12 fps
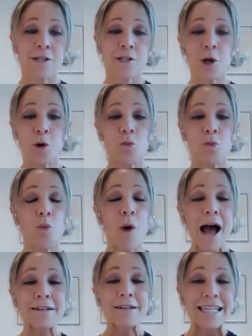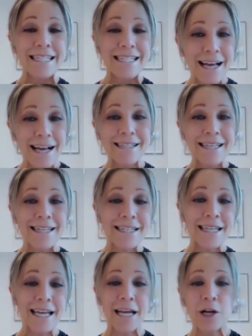So while it
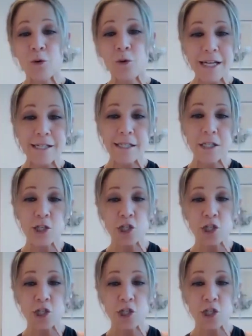doesn't increase the